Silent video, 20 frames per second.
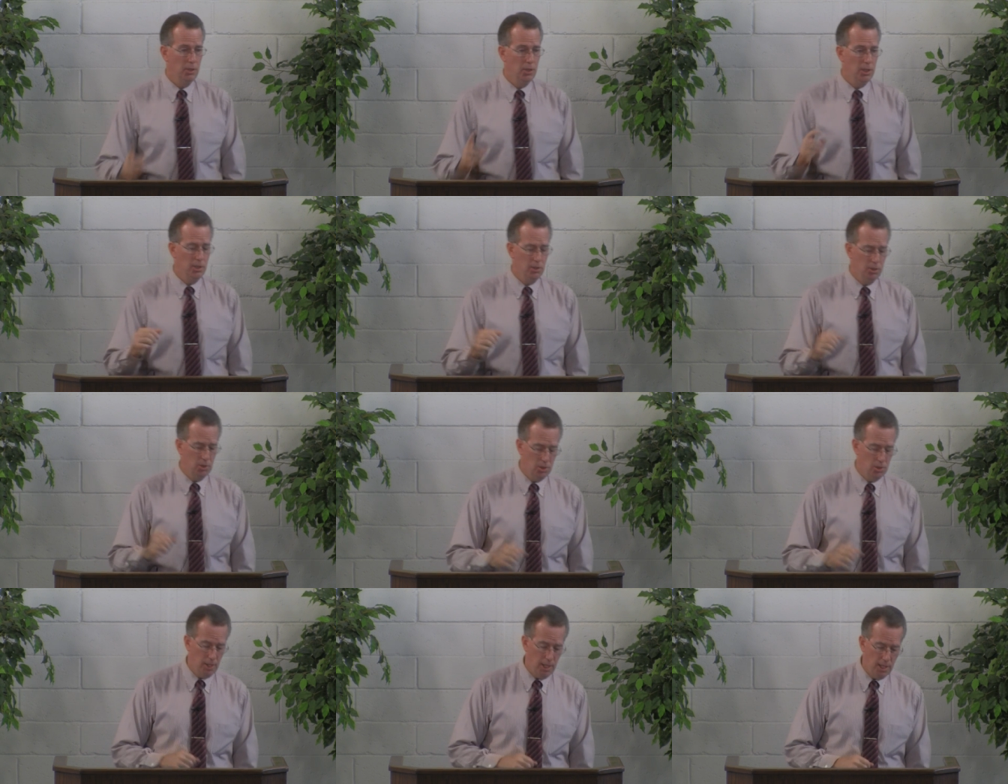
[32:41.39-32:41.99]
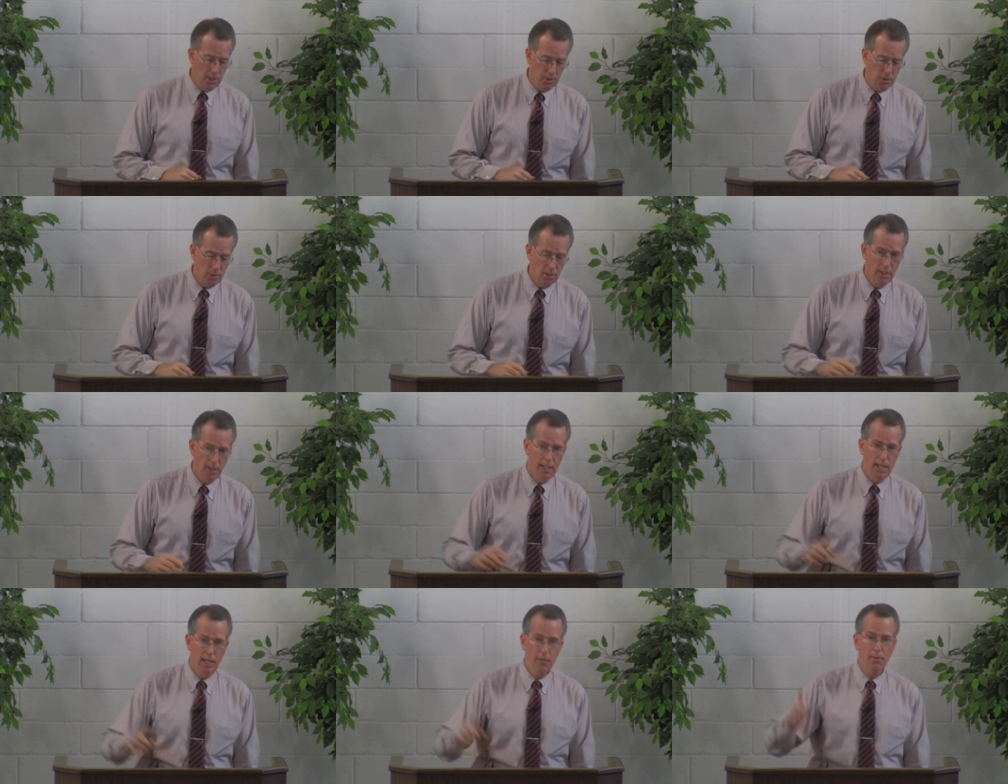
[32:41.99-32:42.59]
Jesus says
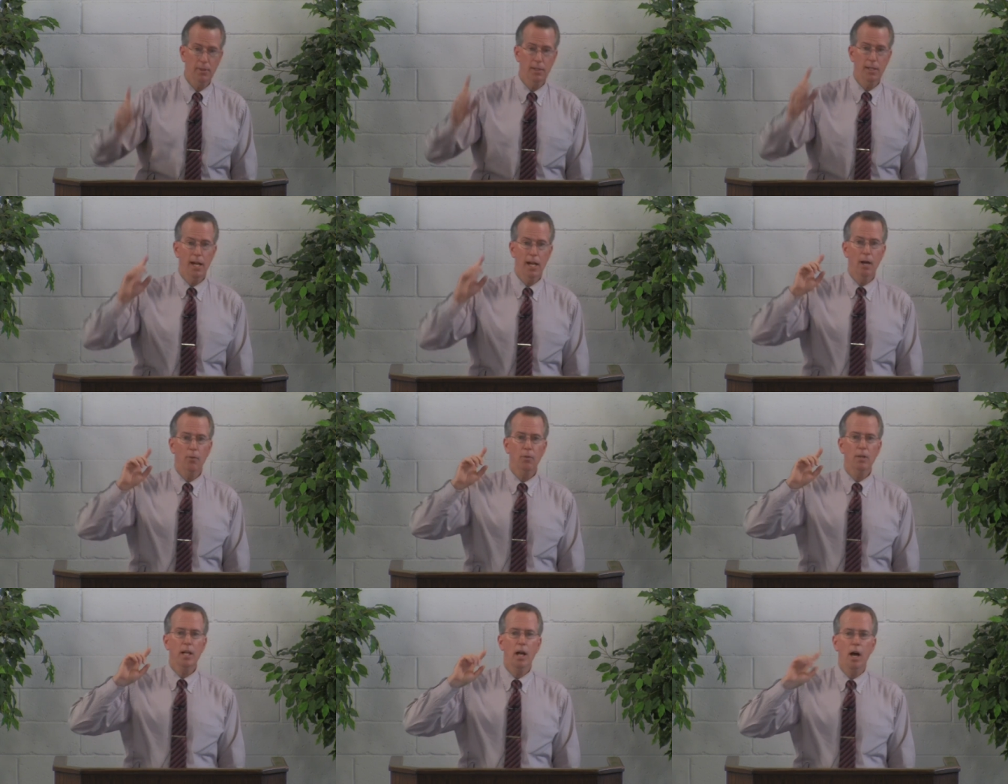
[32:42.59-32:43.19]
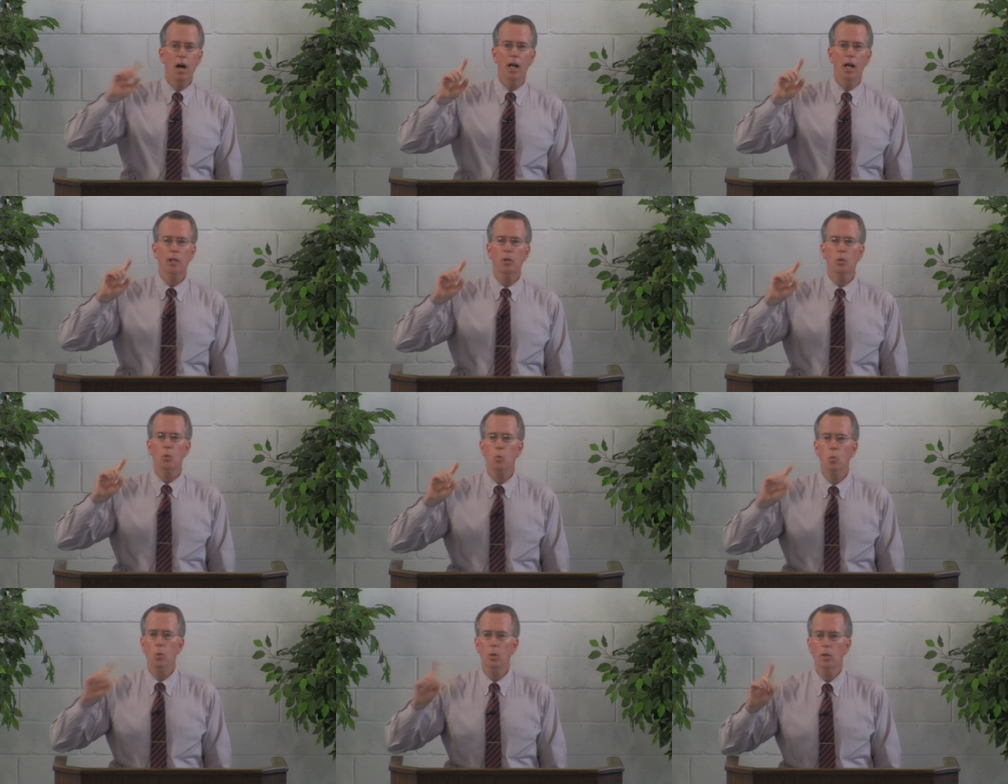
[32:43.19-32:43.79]
that even every
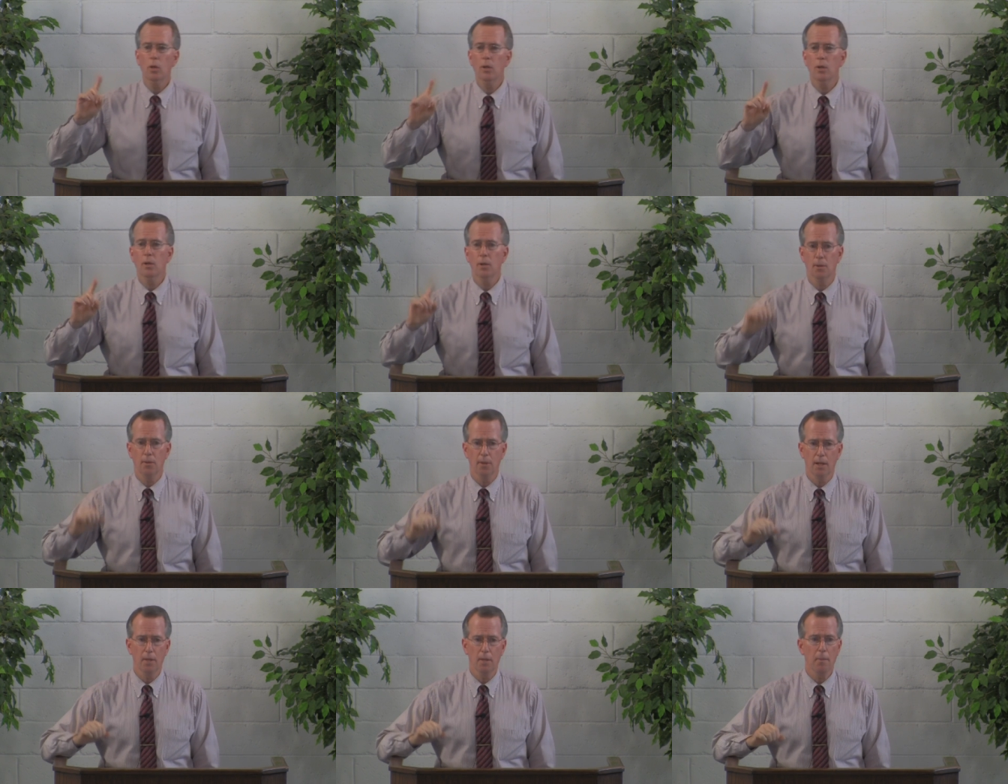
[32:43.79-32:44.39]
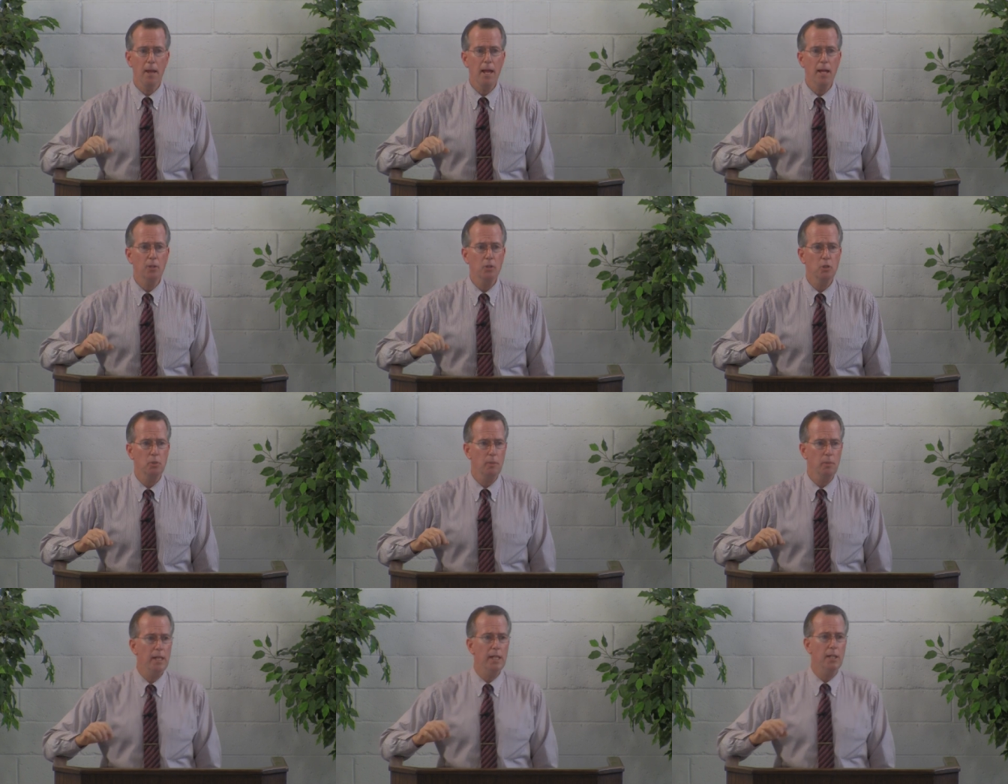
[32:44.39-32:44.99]
idle word that a man
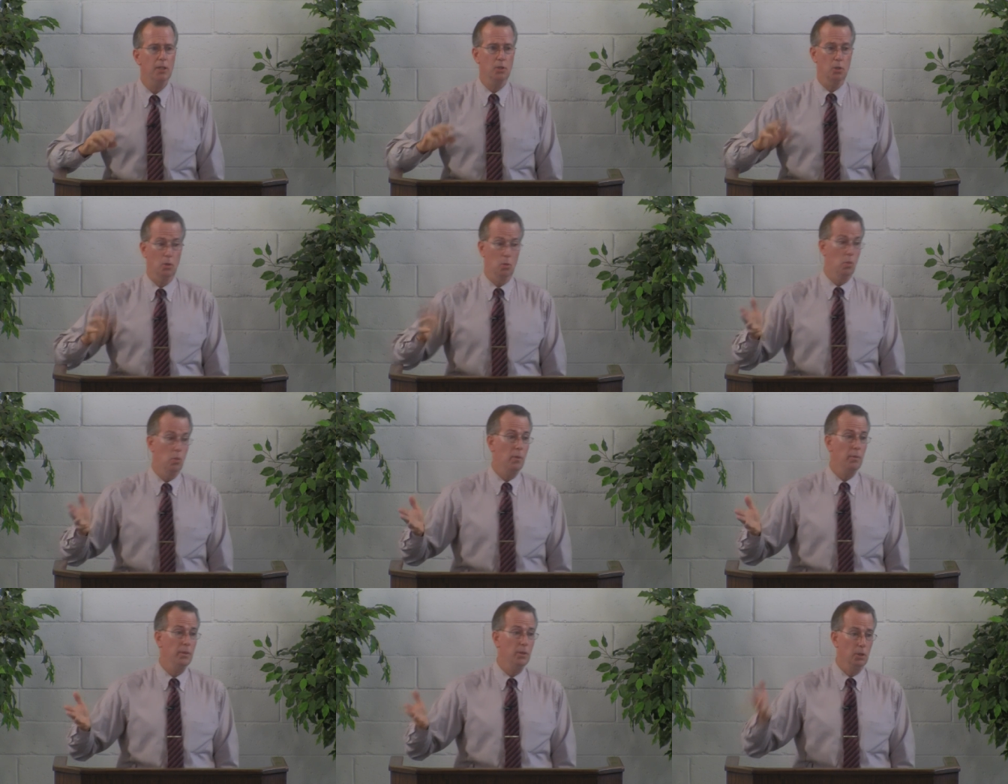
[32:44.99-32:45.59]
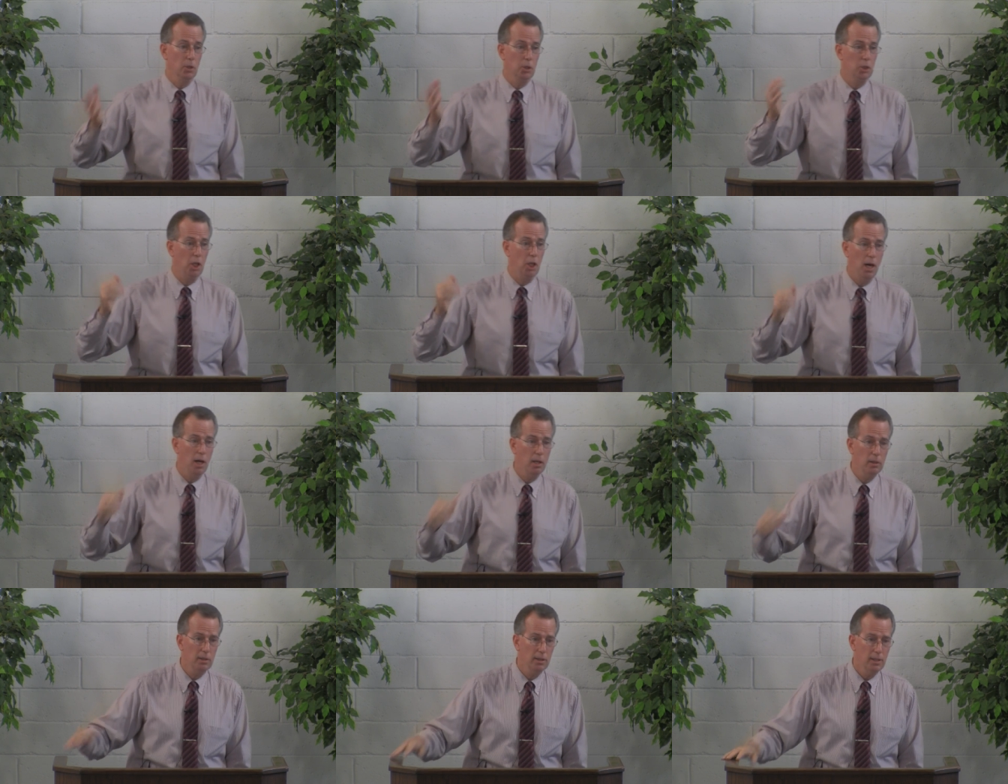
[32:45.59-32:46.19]
speaks, or woman, or
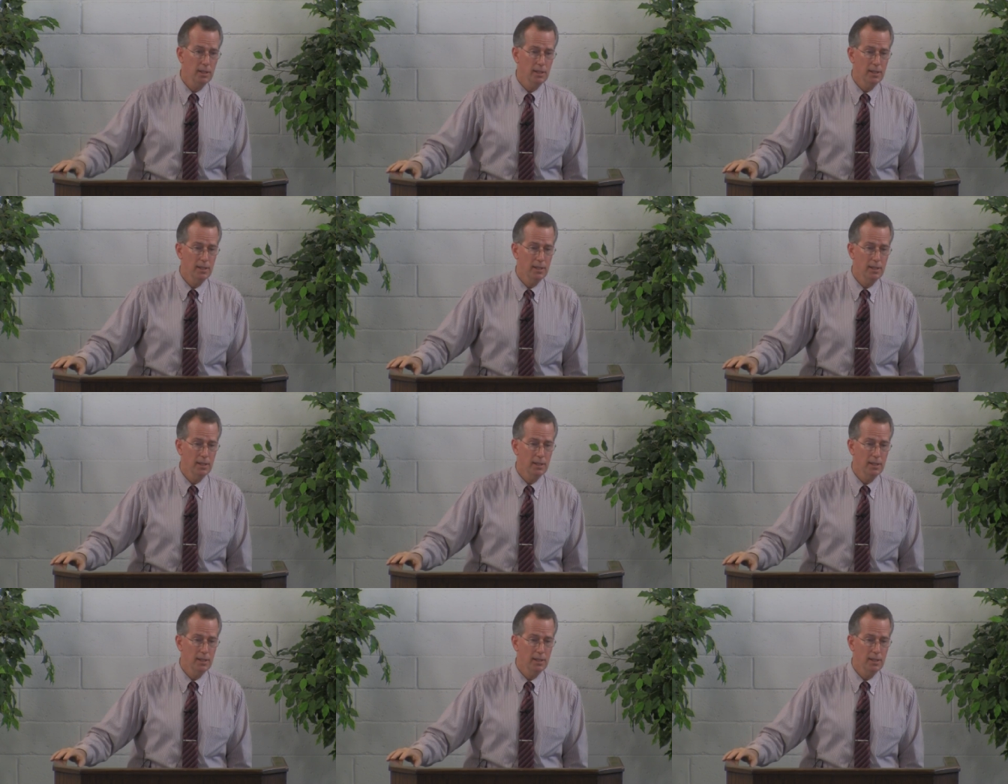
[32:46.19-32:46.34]
child,